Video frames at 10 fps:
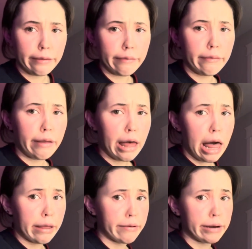a little
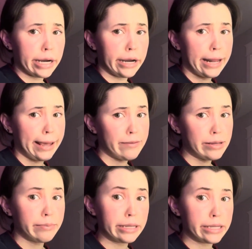awkward. I have to
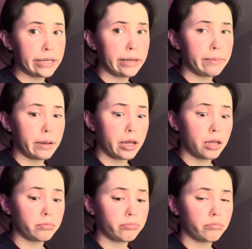put some
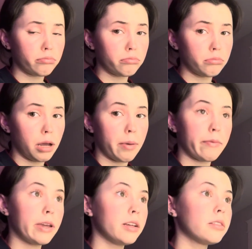on my
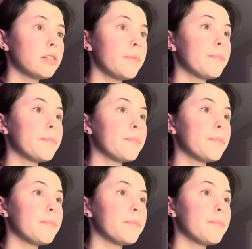face.